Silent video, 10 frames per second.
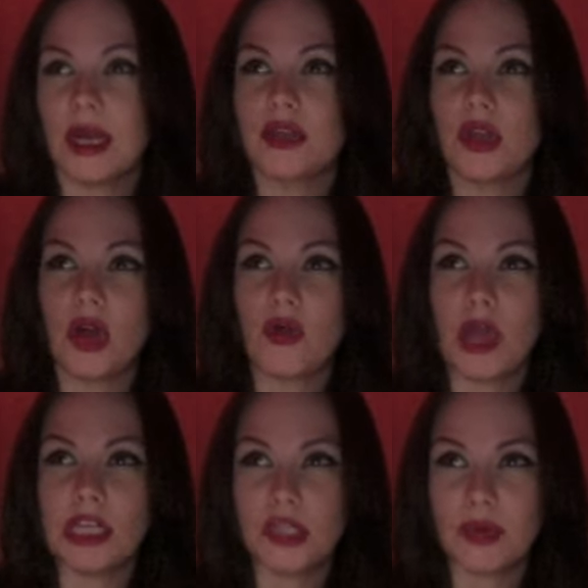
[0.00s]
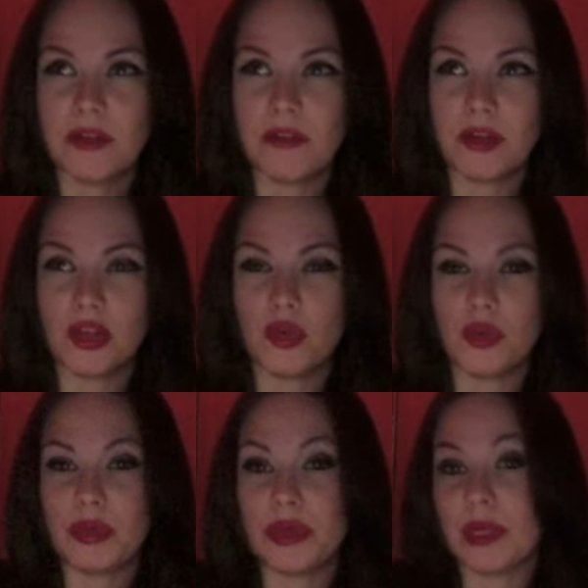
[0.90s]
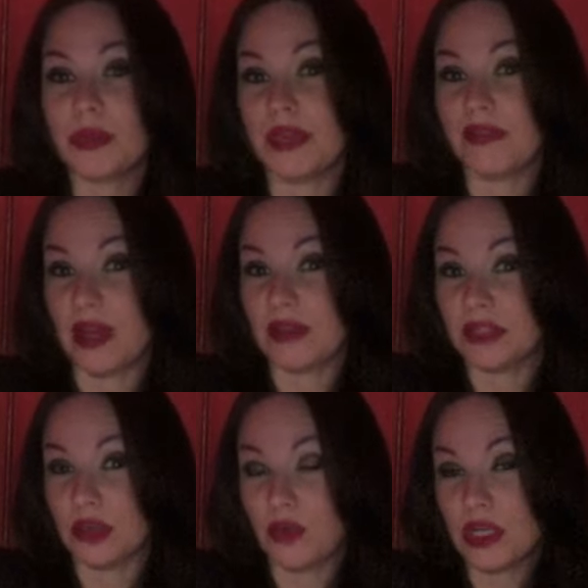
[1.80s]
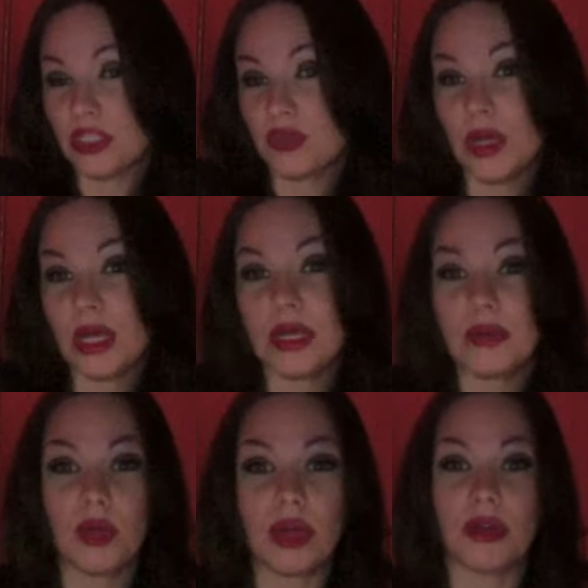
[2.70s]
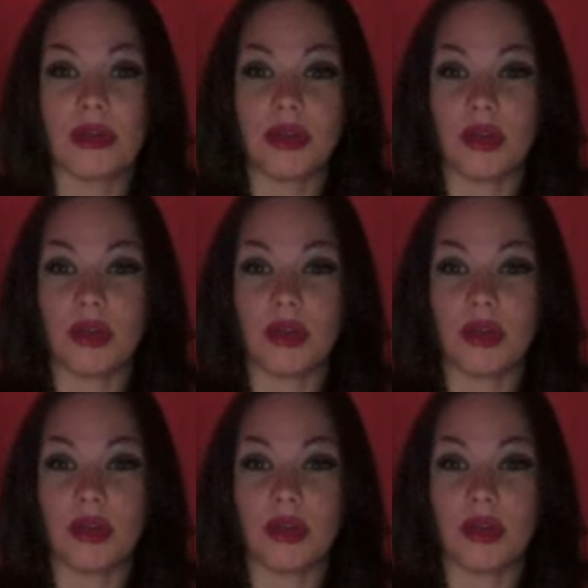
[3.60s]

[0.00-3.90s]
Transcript: You know, a restaurant for you would be maybe a five-star restaurant where,